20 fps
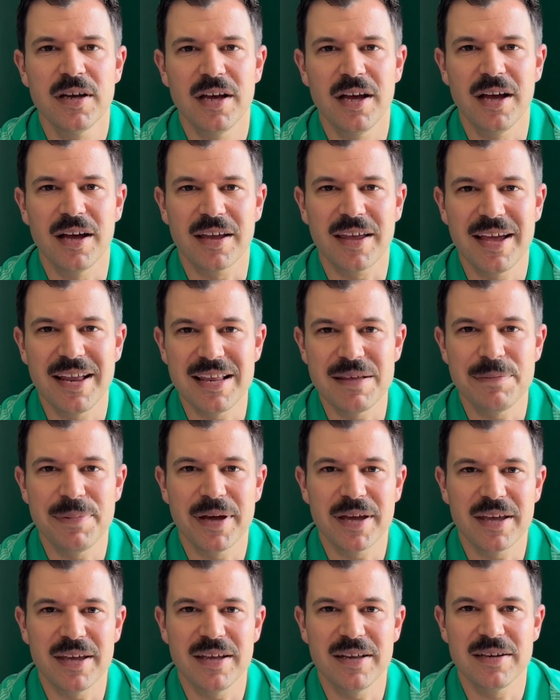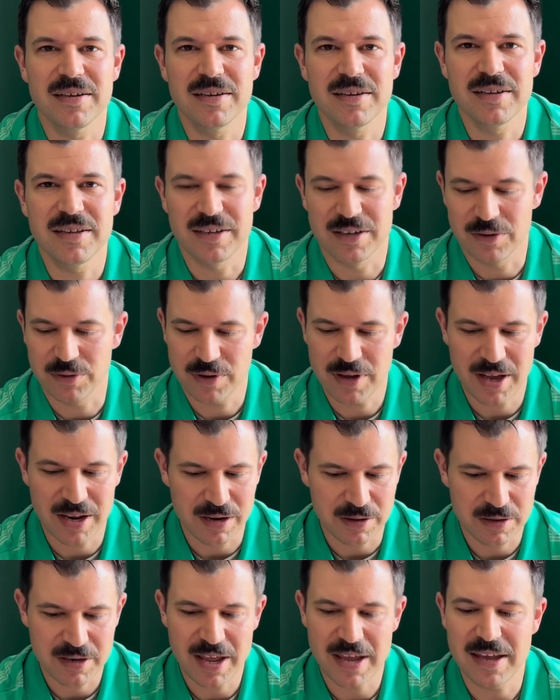Kenny Pickett, you know, kind
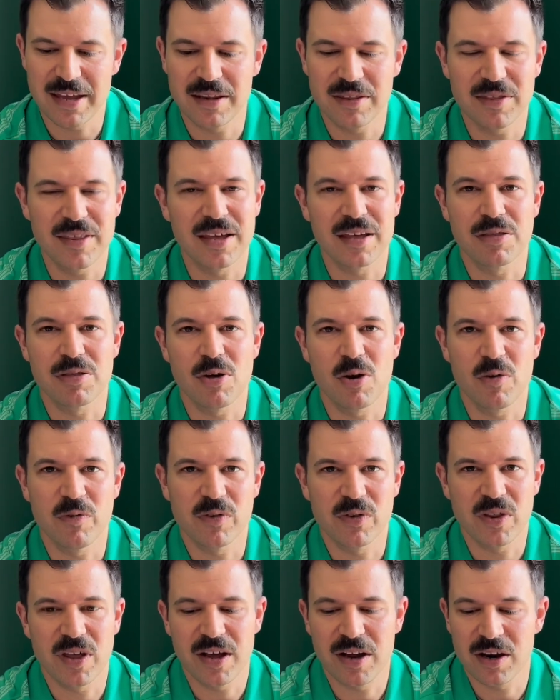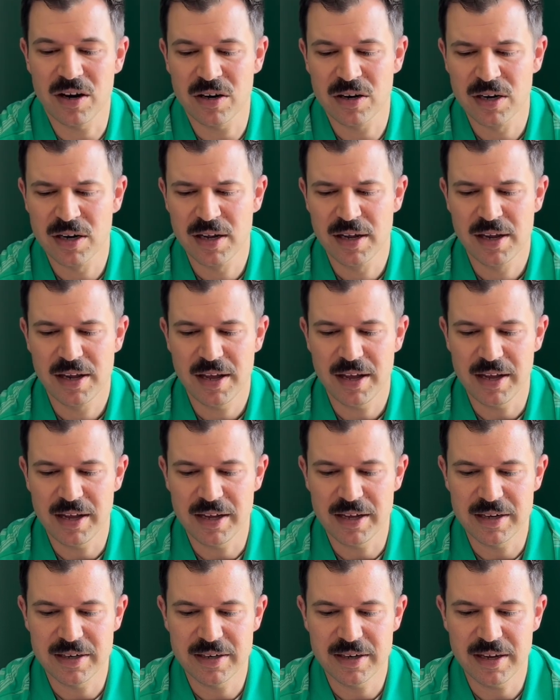of taking things over there.
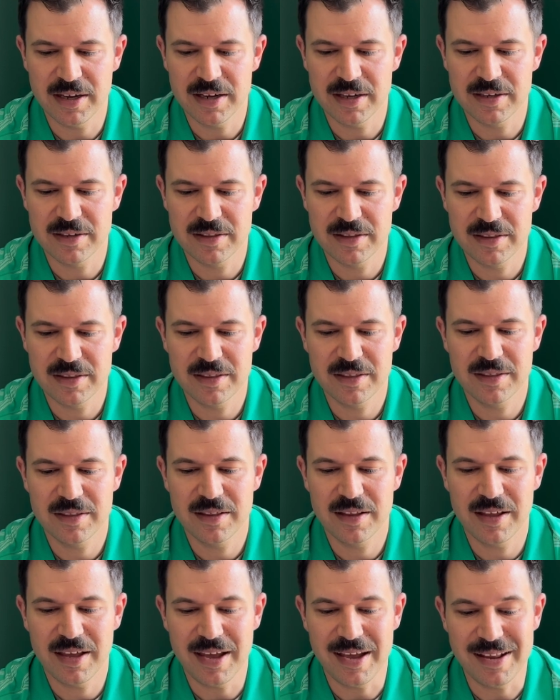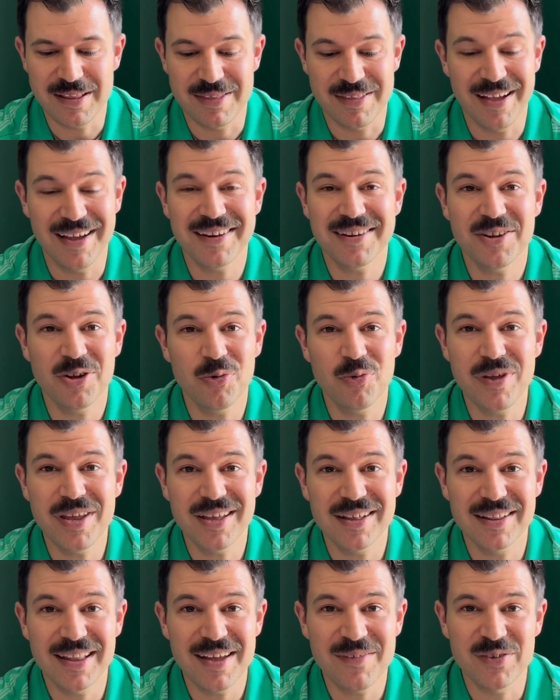And it's not till week
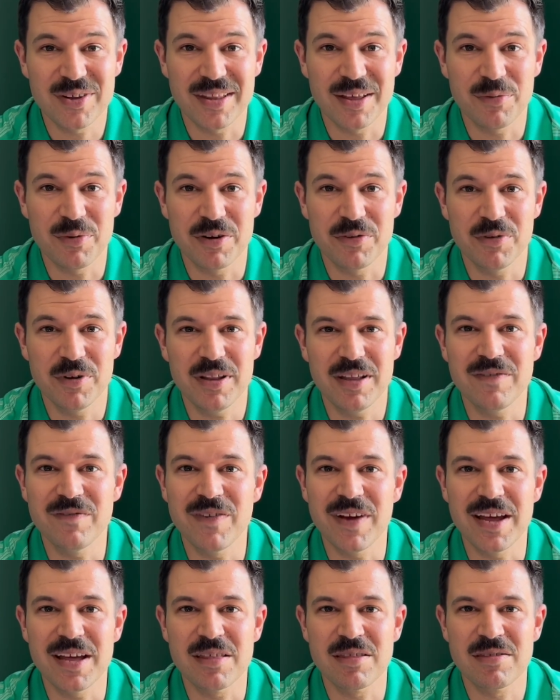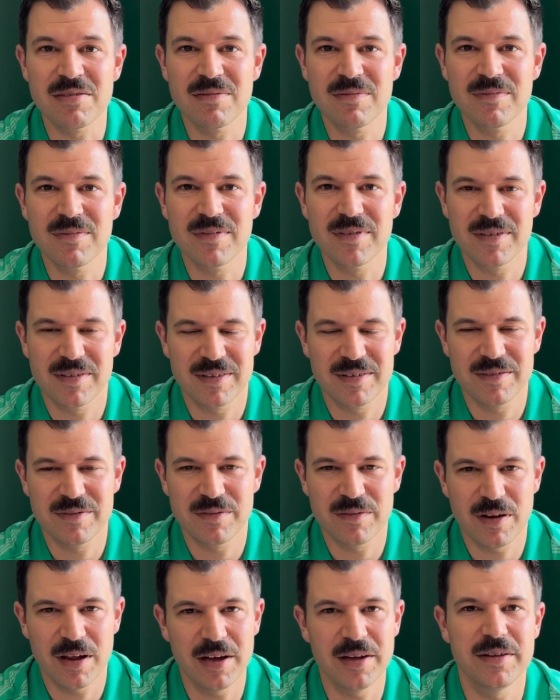11 that we really face
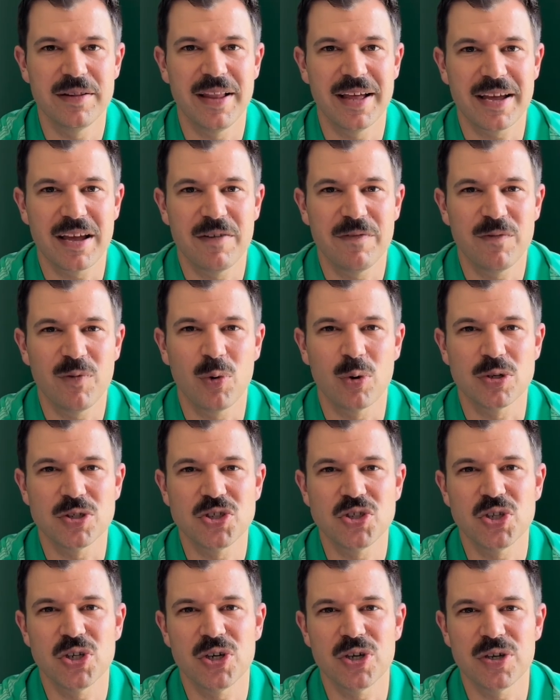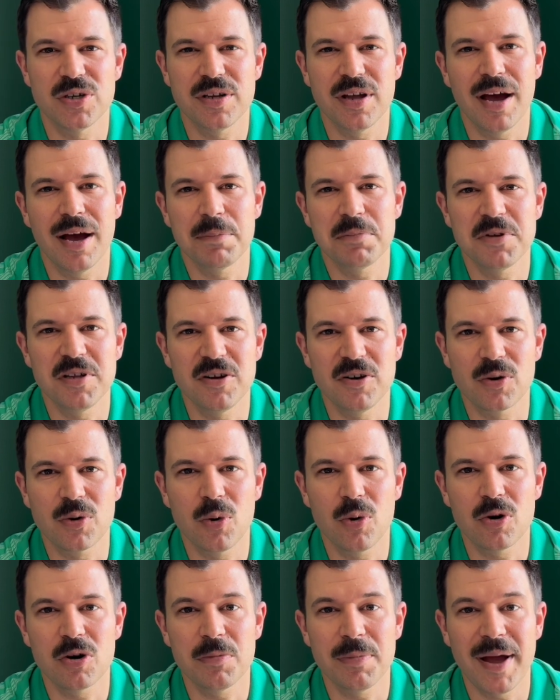like a for sure top tier
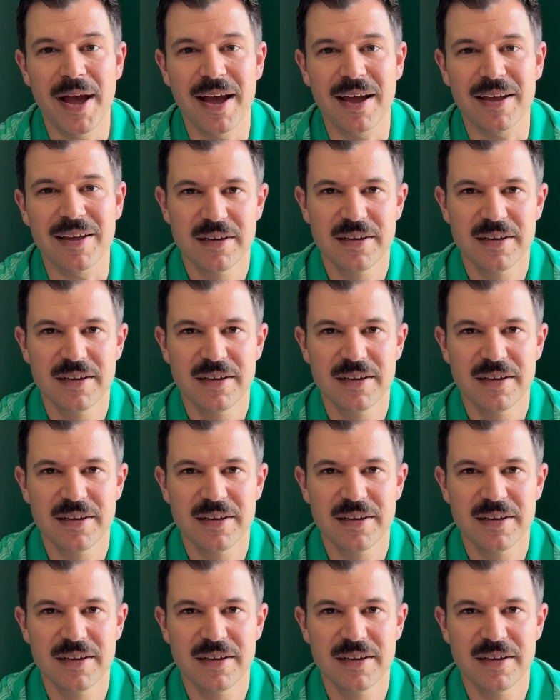quarterback,